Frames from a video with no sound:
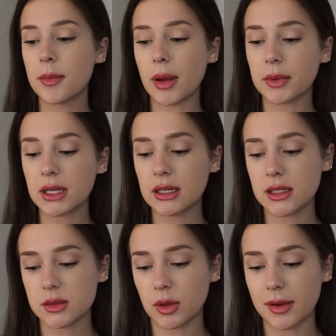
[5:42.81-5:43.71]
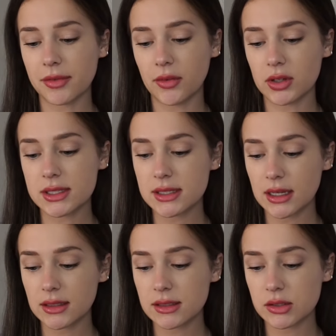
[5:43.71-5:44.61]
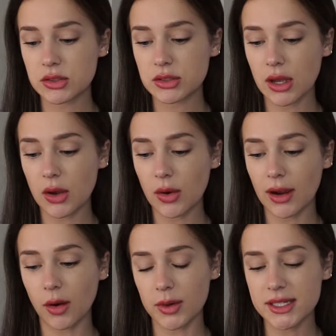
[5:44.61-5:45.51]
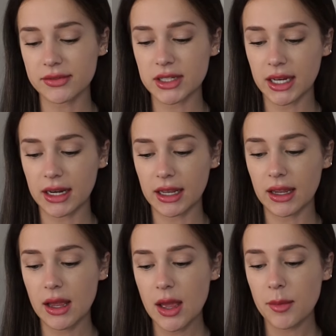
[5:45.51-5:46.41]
Pumpkin is one of my favorite scents, so I always have to get it.